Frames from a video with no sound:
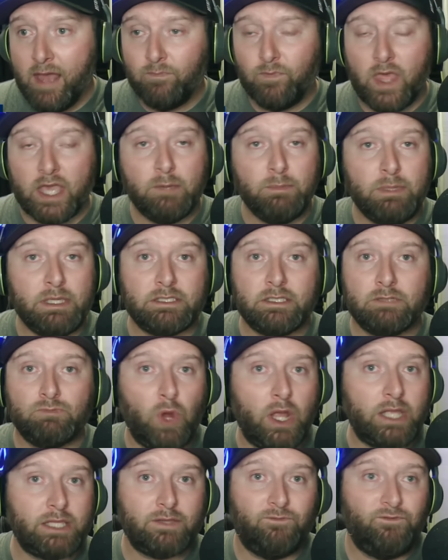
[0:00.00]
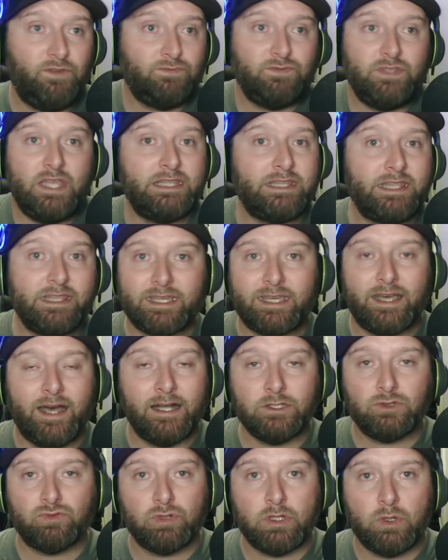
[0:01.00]
they could be ranked 15th in the
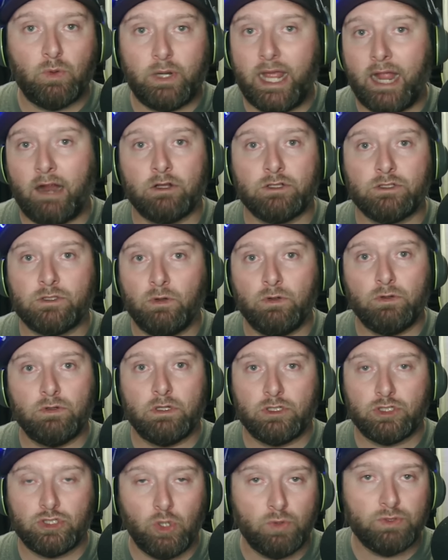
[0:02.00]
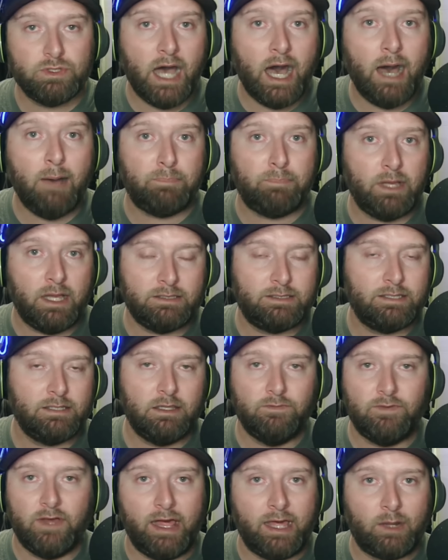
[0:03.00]
country when Arizona shows up at
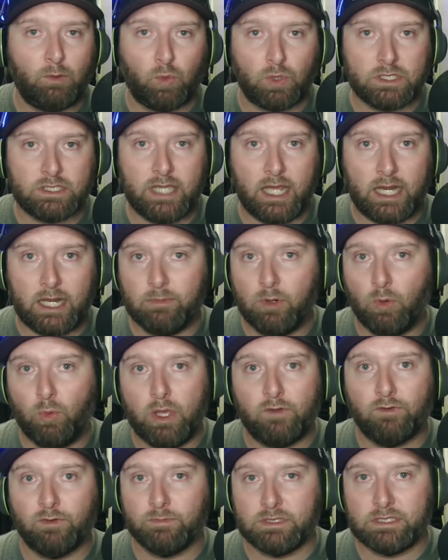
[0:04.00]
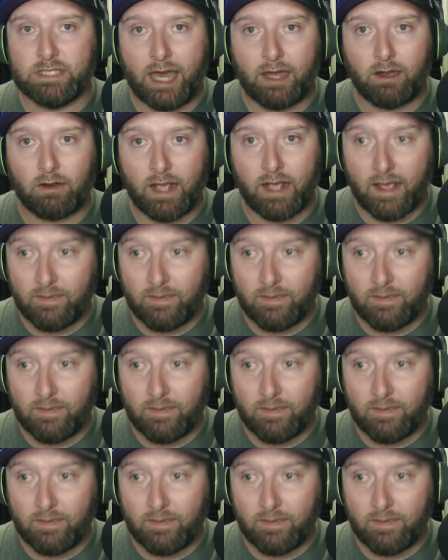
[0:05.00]
LaVell Edwards Stadium a week from Saturday.